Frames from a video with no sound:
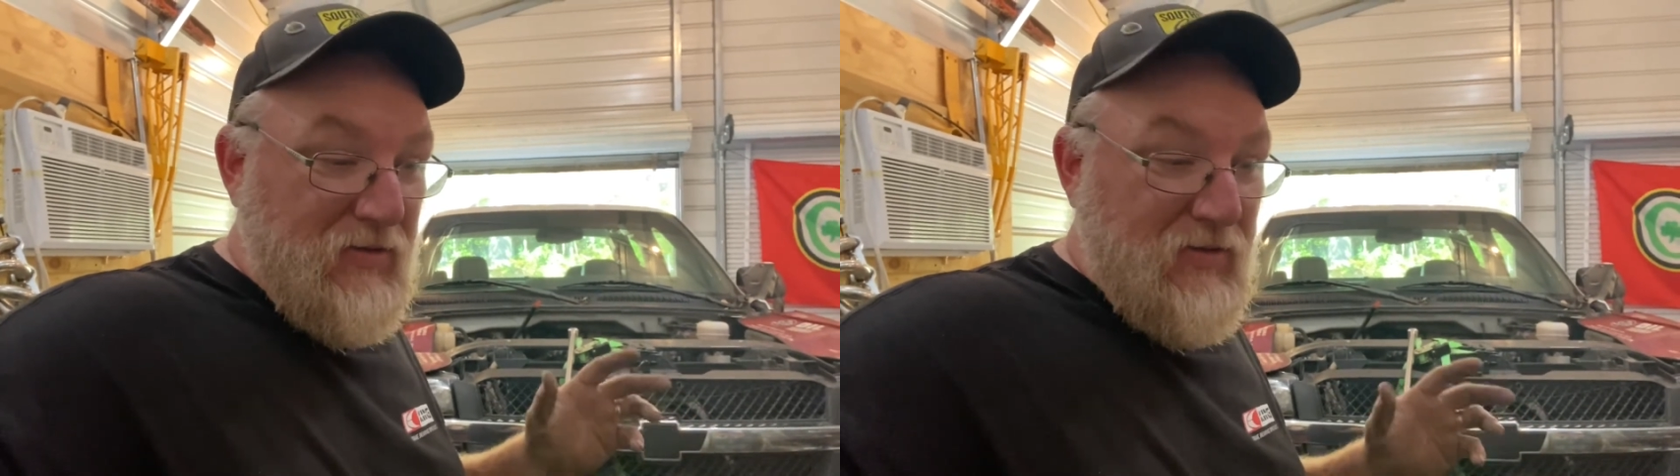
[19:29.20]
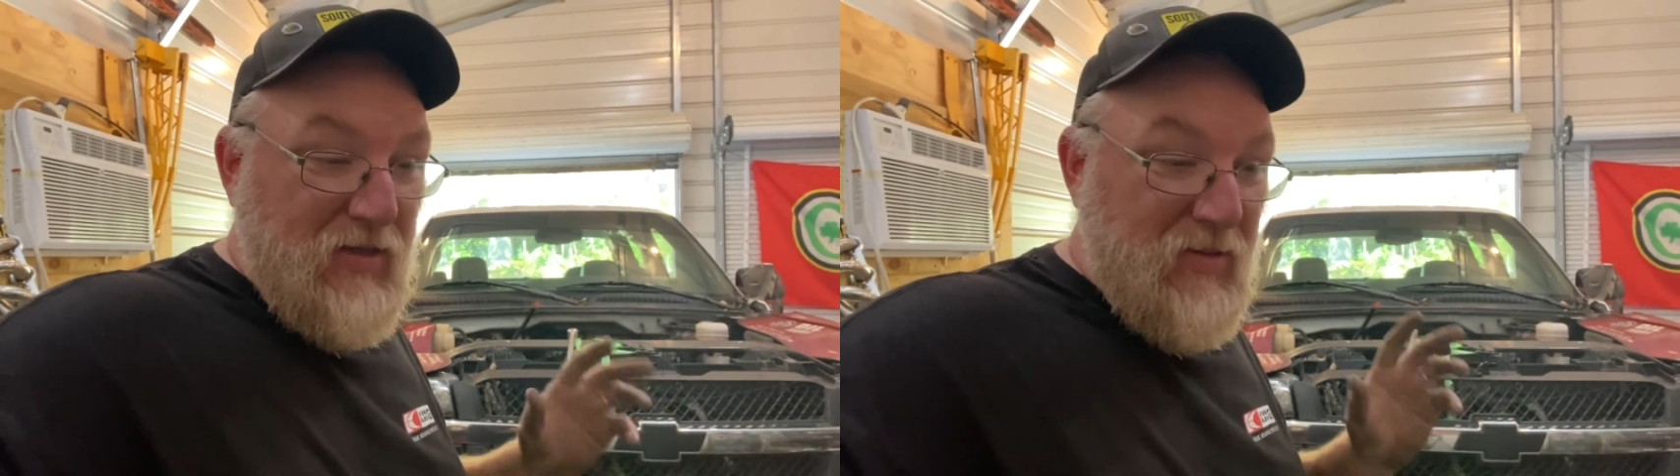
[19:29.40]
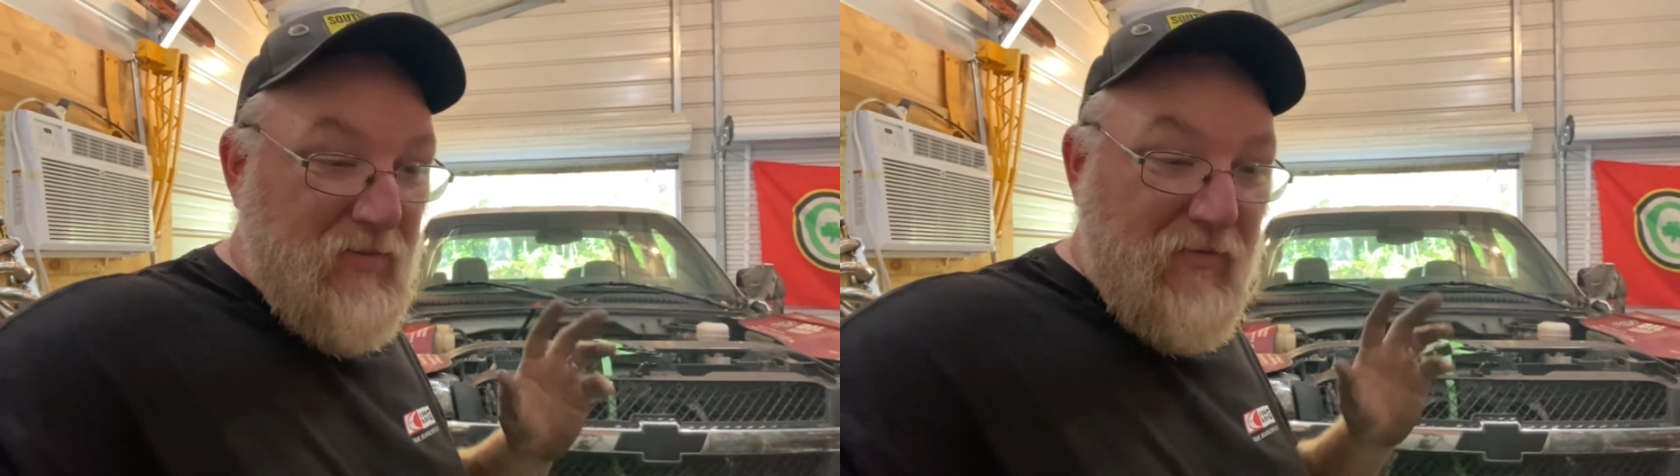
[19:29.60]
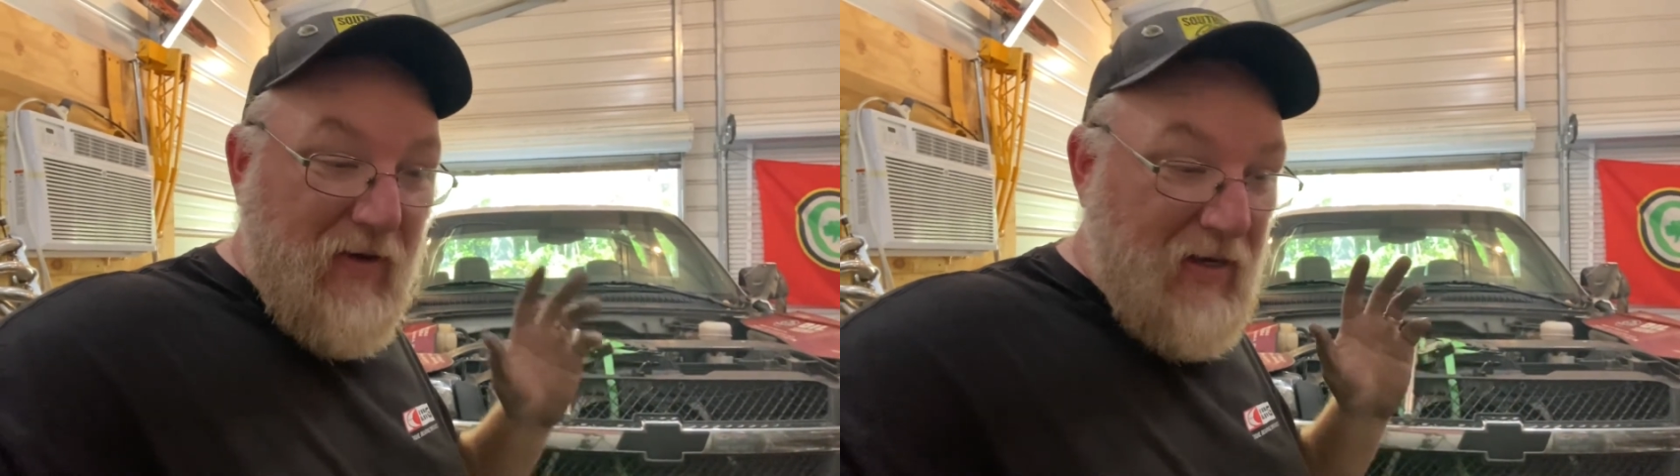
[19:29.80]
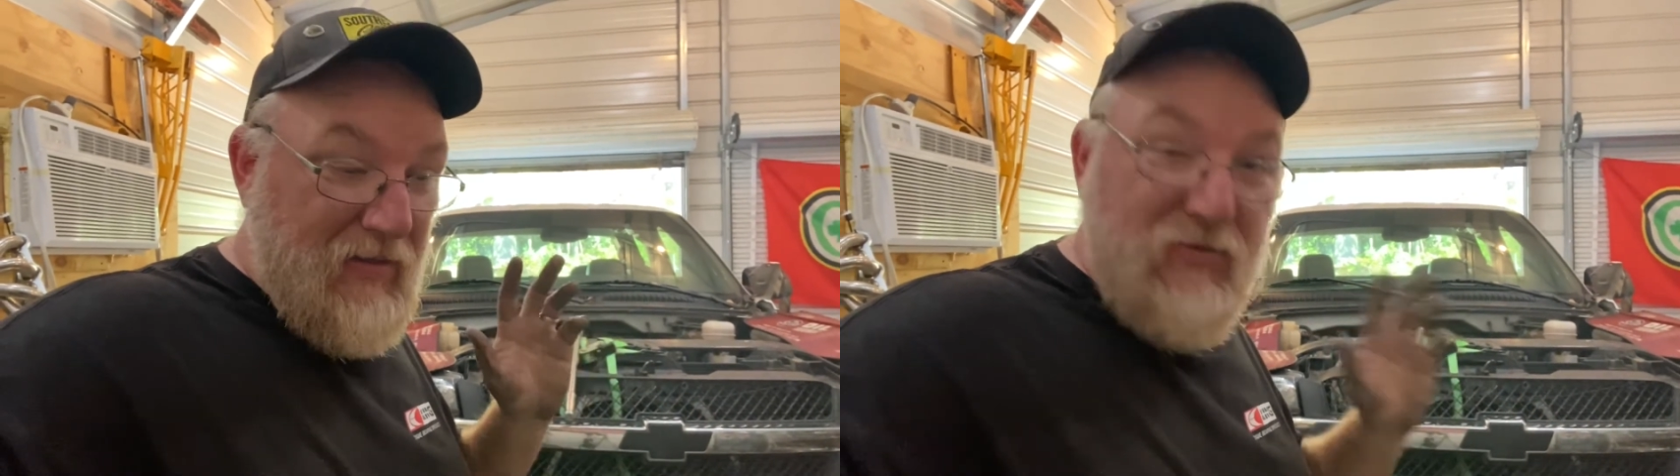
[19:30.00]
Even if
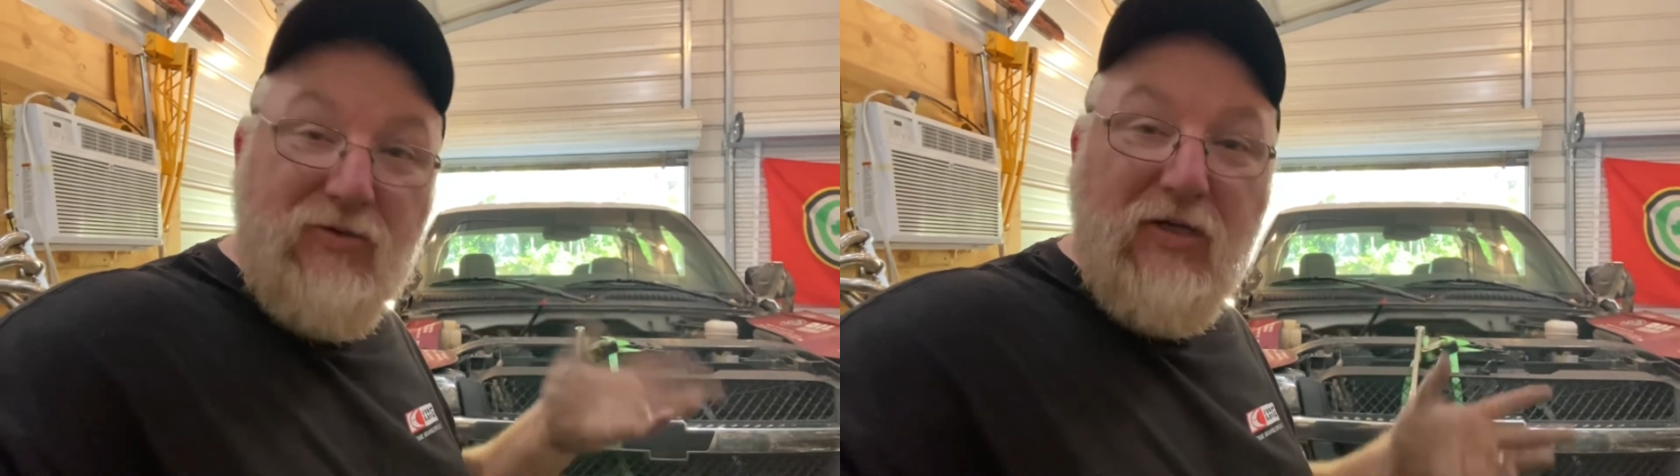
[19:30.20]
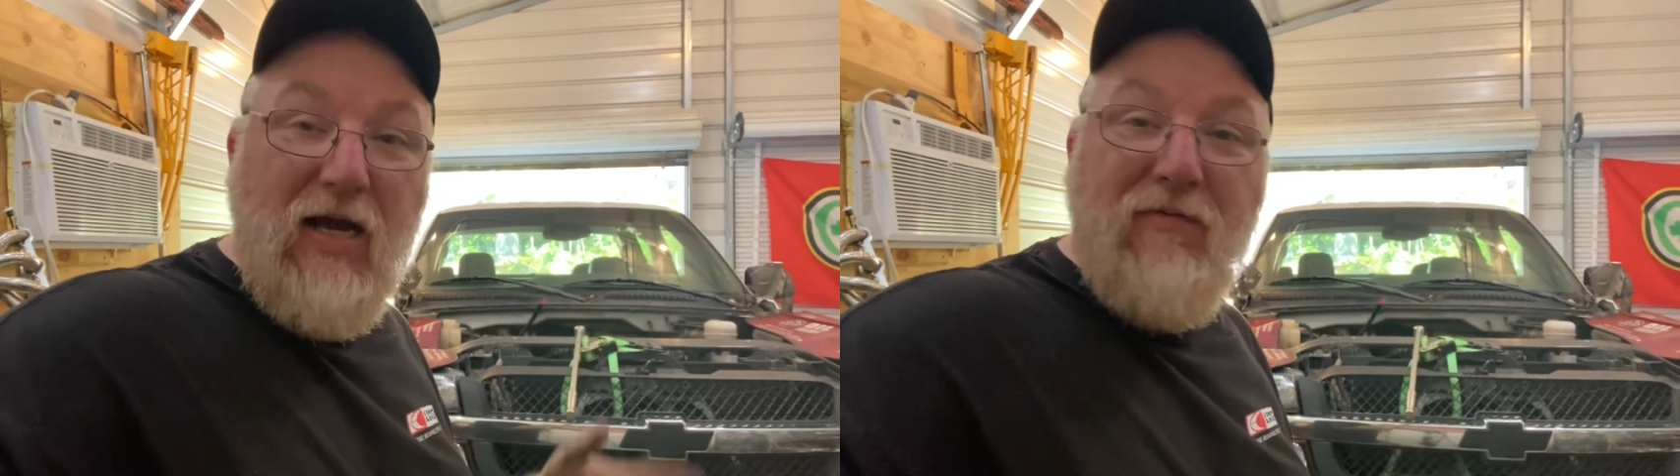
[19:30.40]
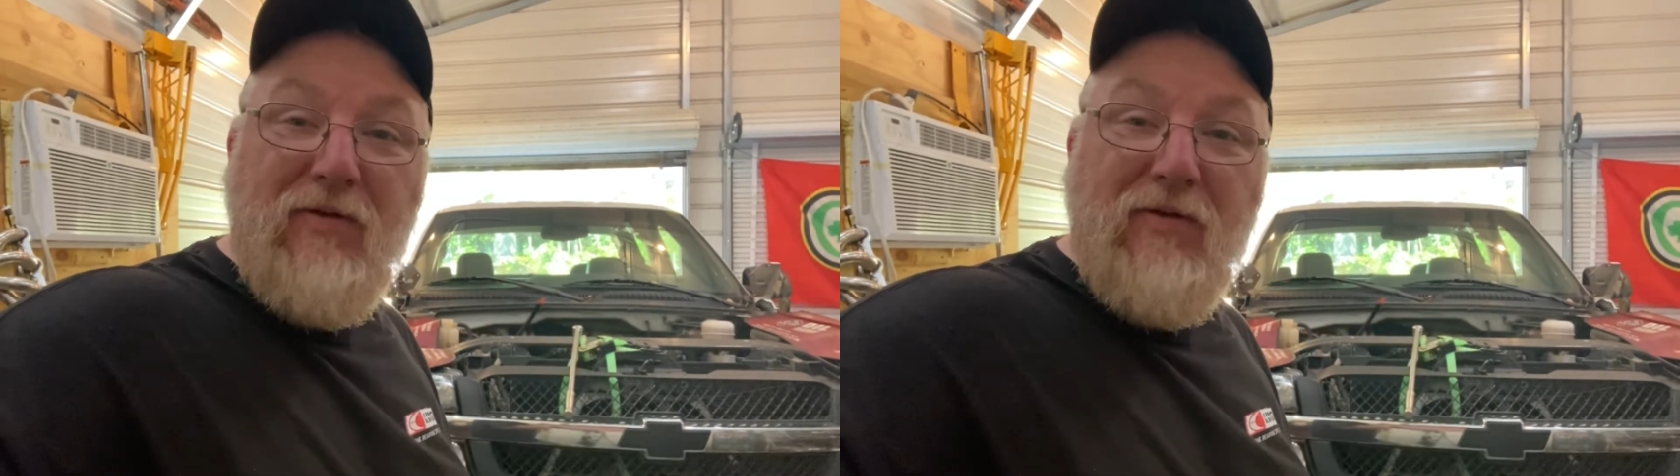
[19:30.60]
I drive